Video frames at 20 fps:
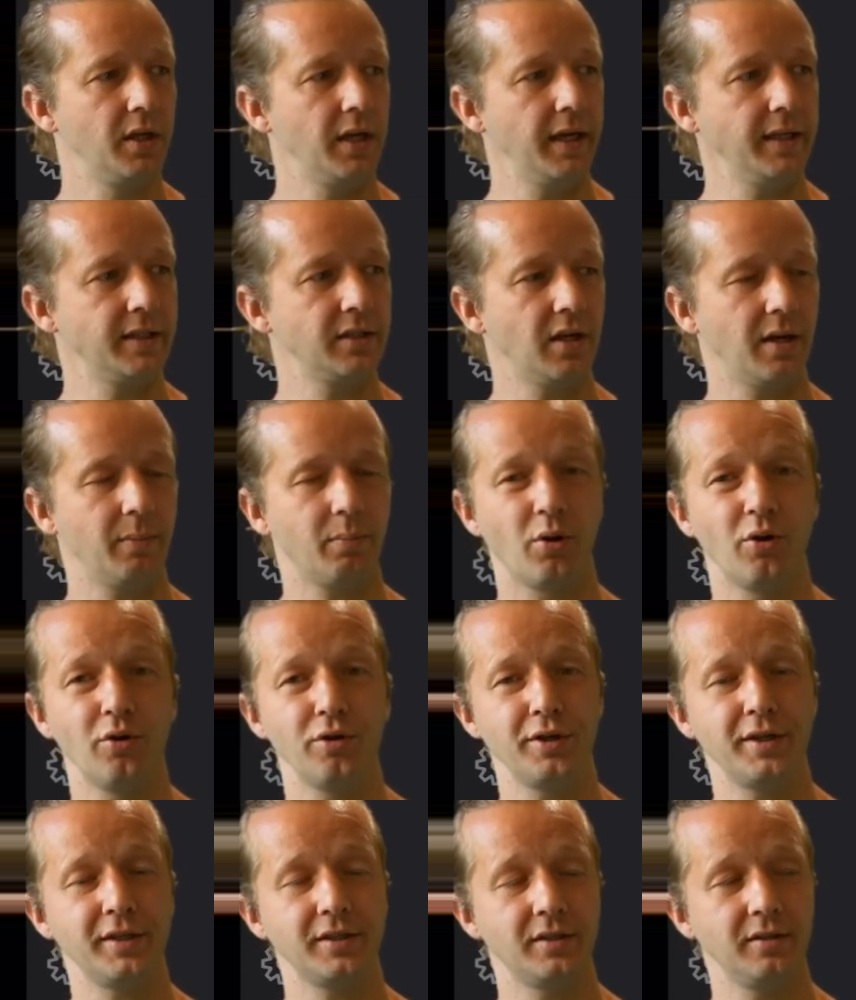It's not
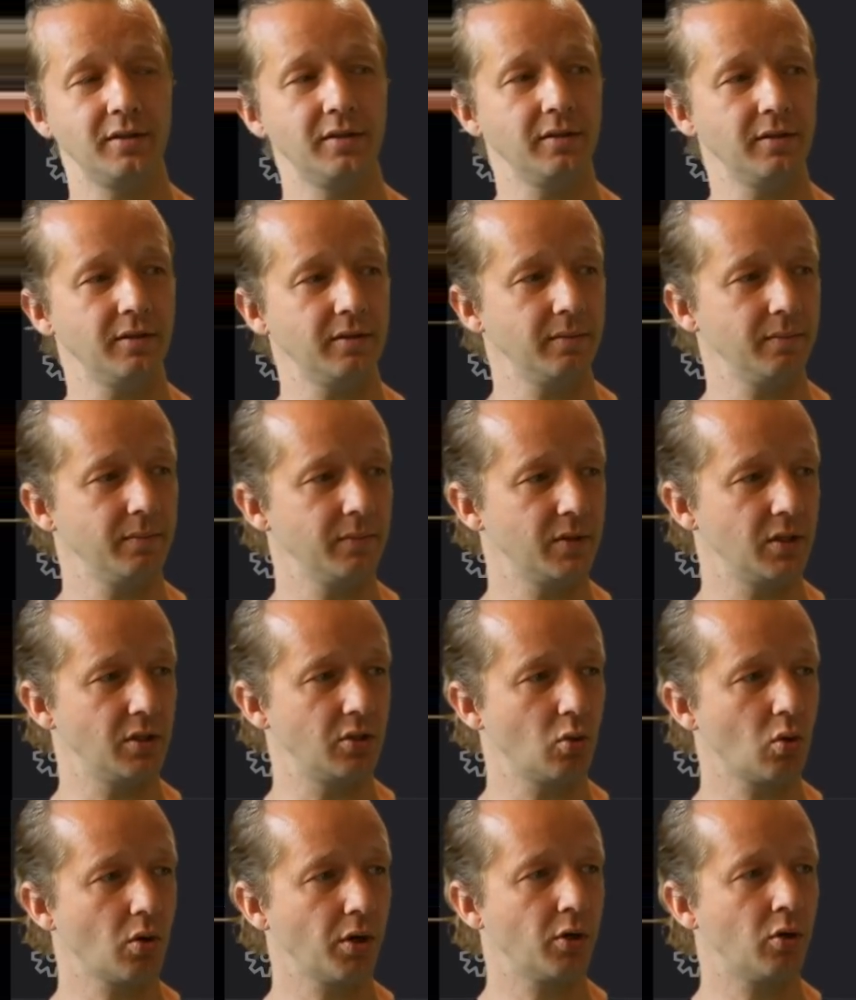pertinent to the
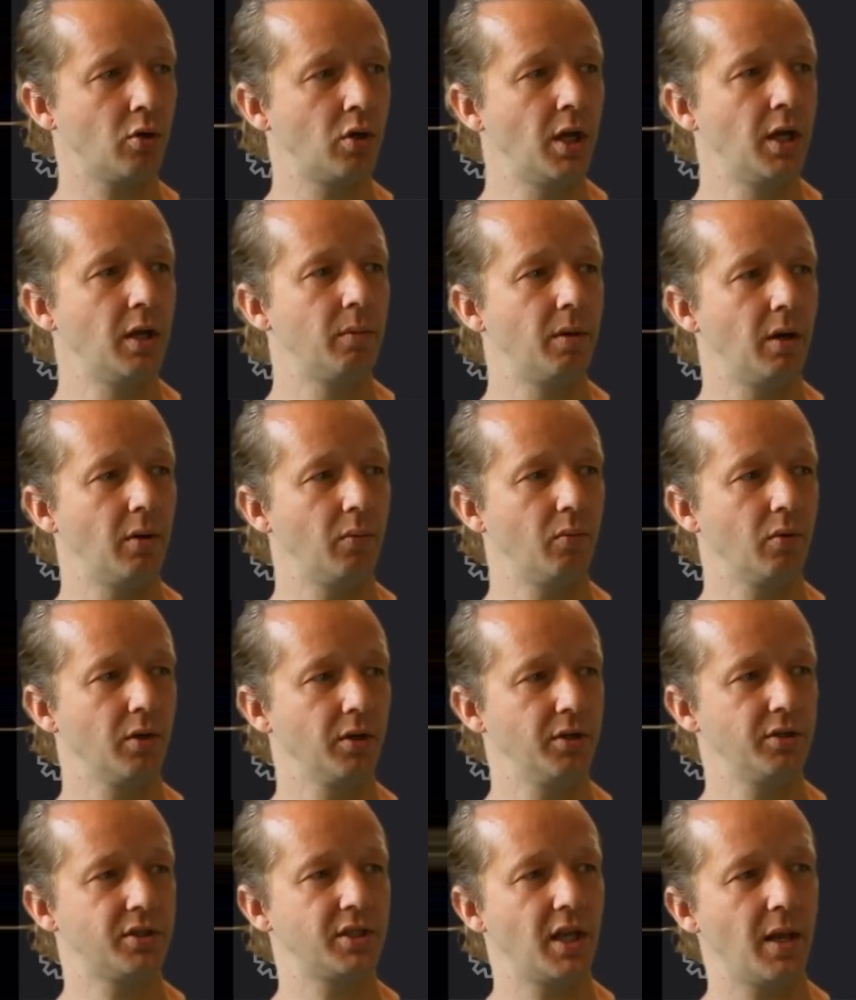tutorial, but we're
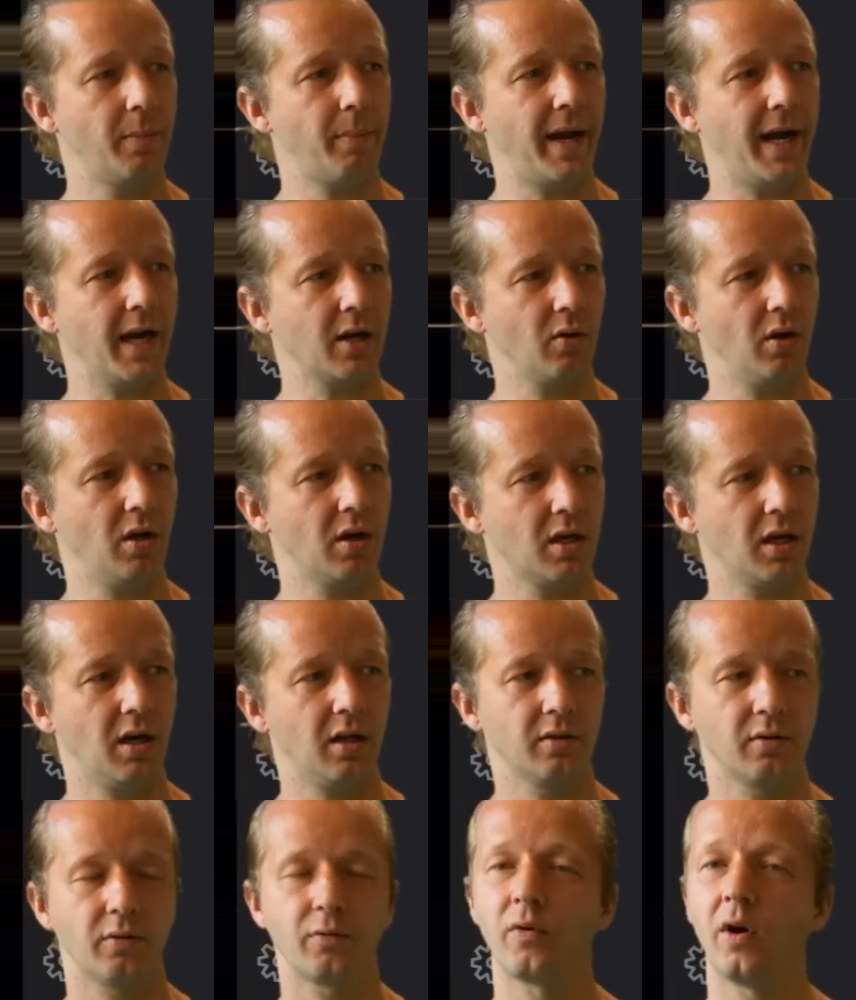using the background
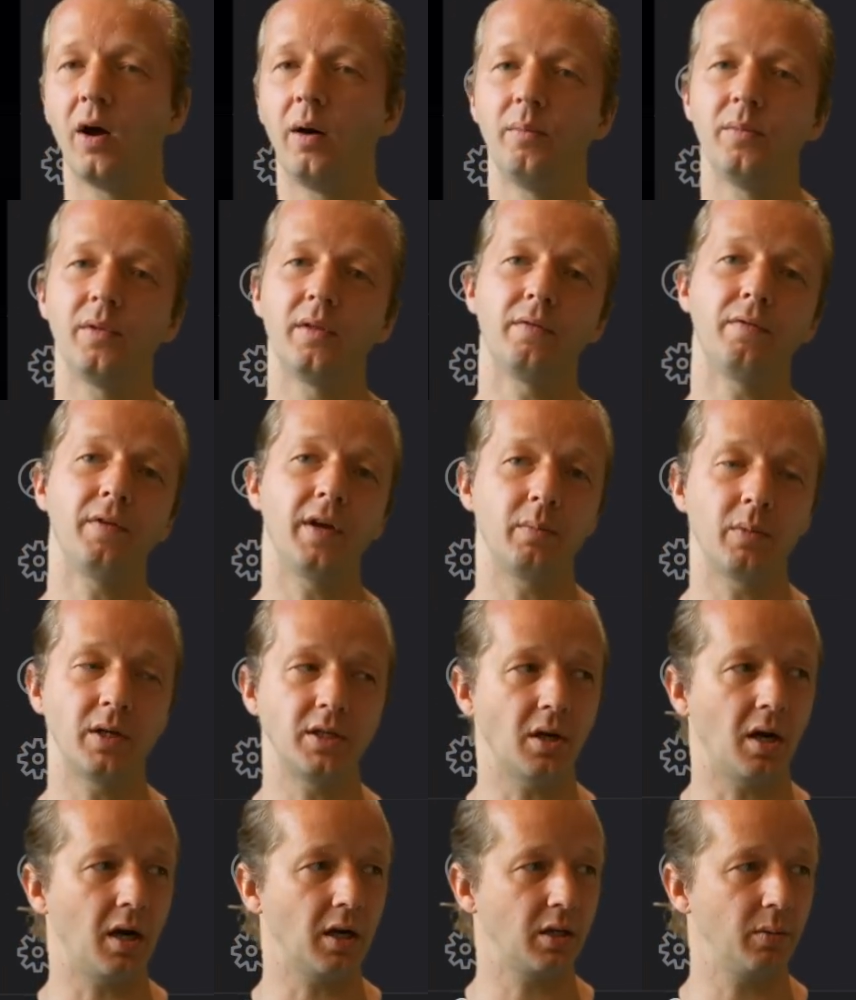color from the Figma
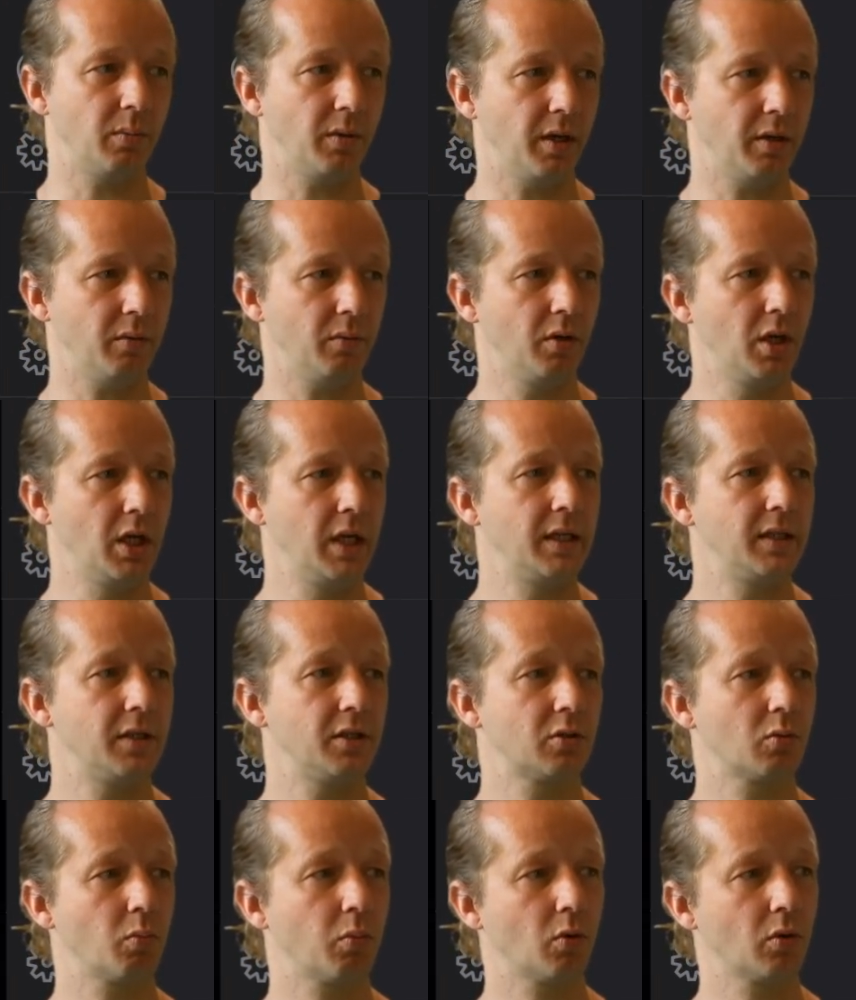document.
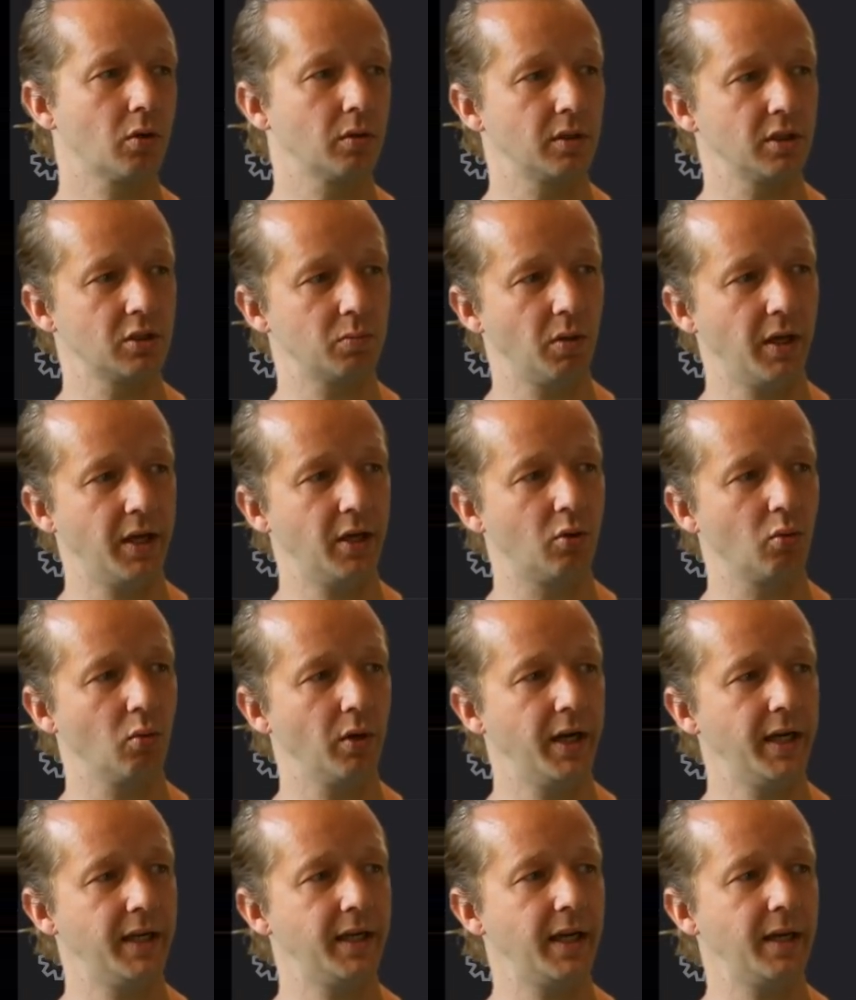Dis display
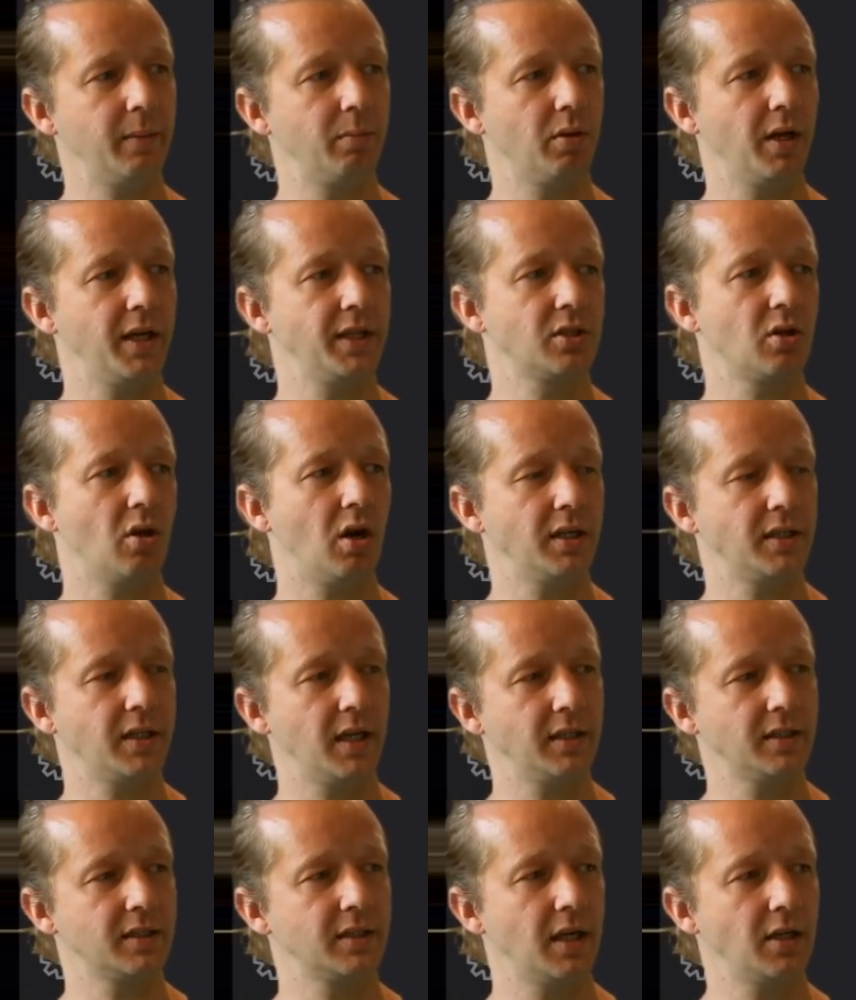grid in place content